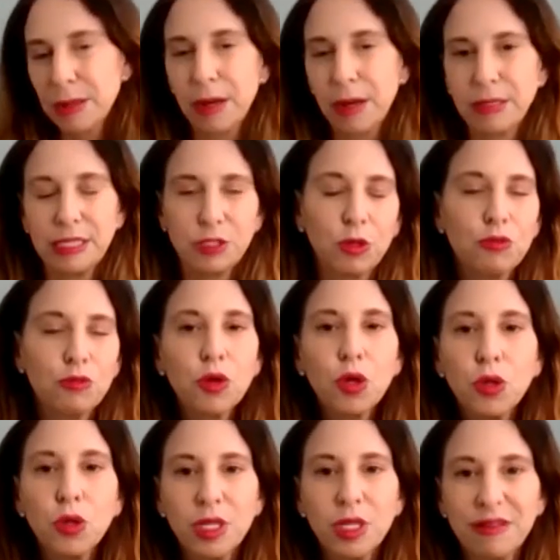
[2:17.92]
into a
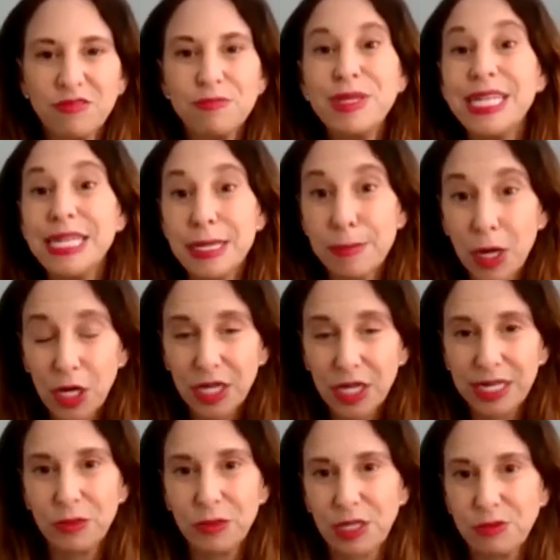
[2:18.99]
role of media
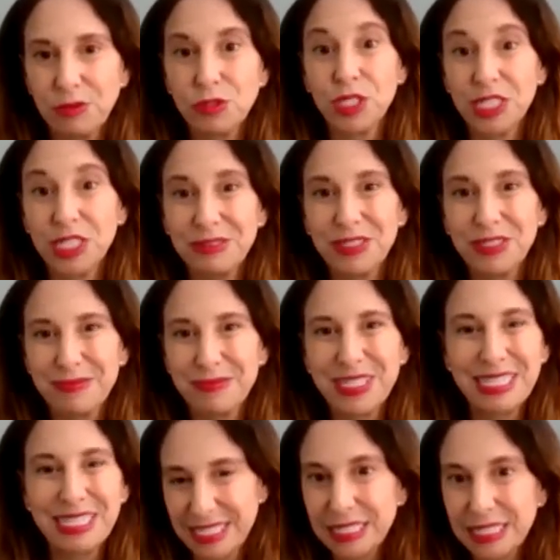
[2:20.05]
marketing, which I was really, really,
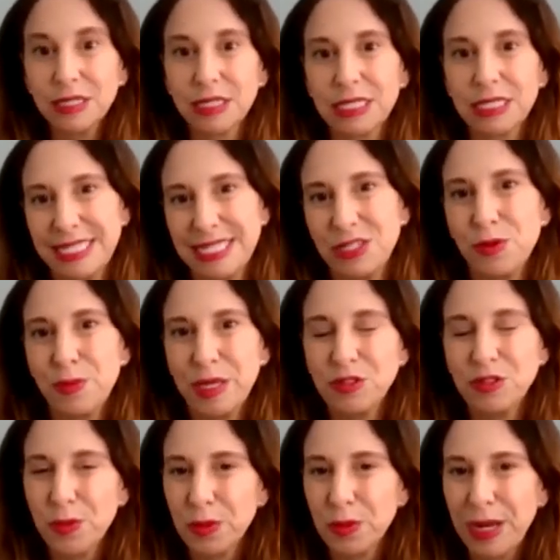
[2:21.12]
and still continue to be
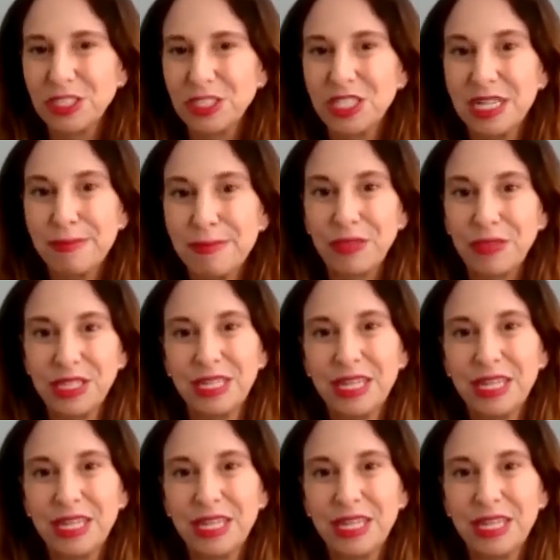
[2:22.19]
super passionate about the